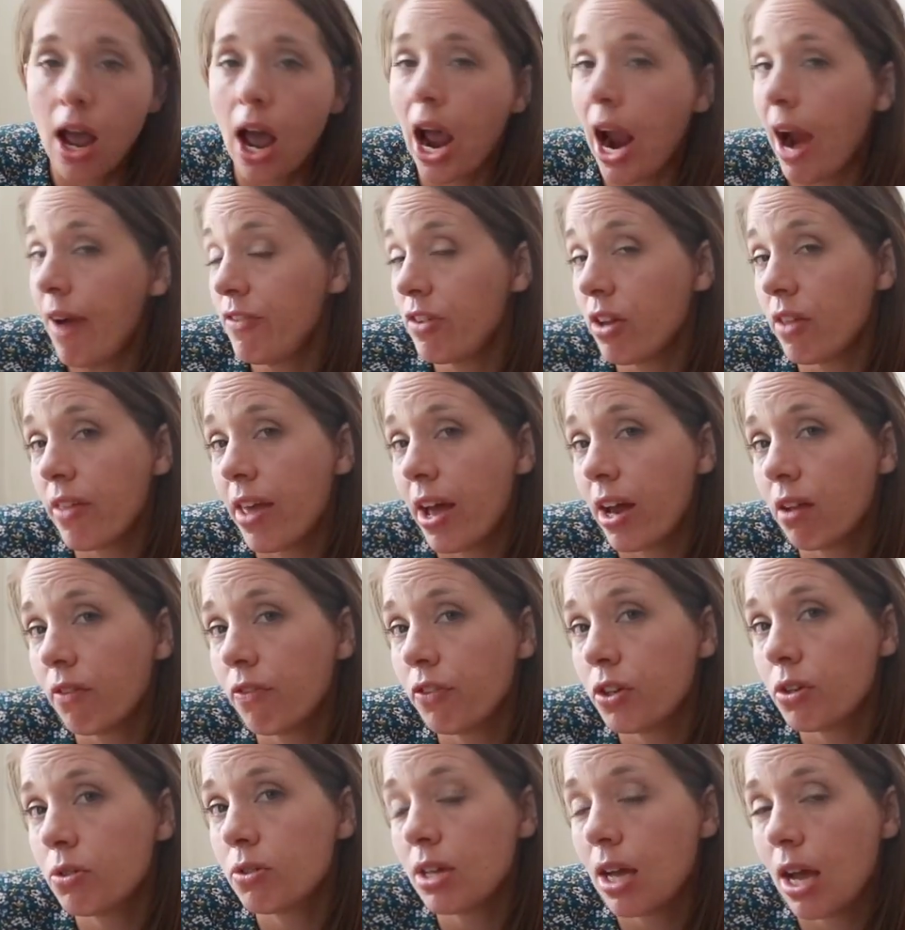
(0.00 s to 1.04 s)
I've done that a
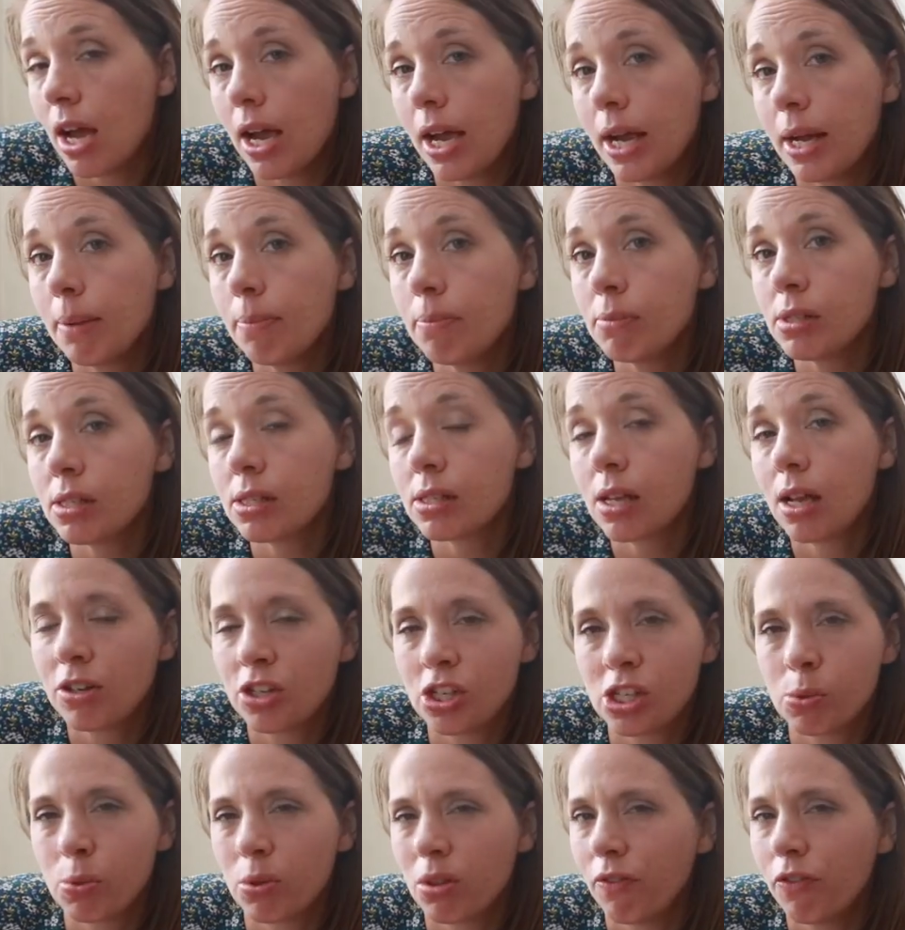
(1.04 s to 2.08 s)
few times,
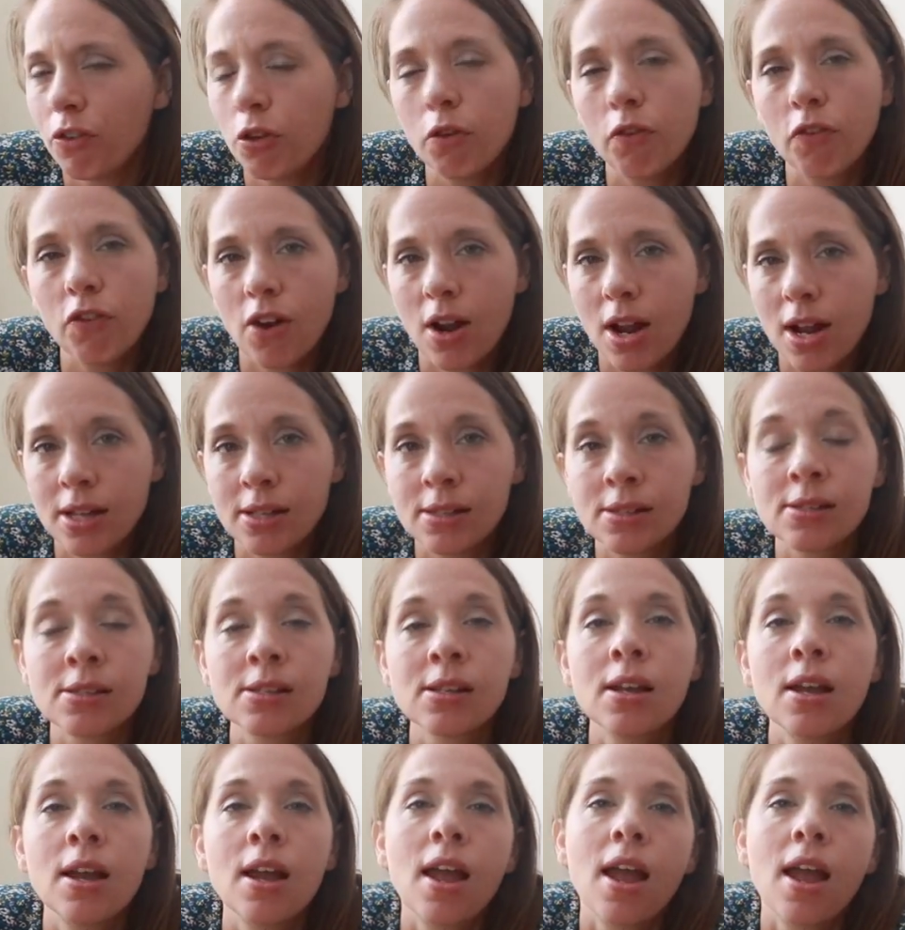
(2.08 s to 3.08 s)
just with a few friends,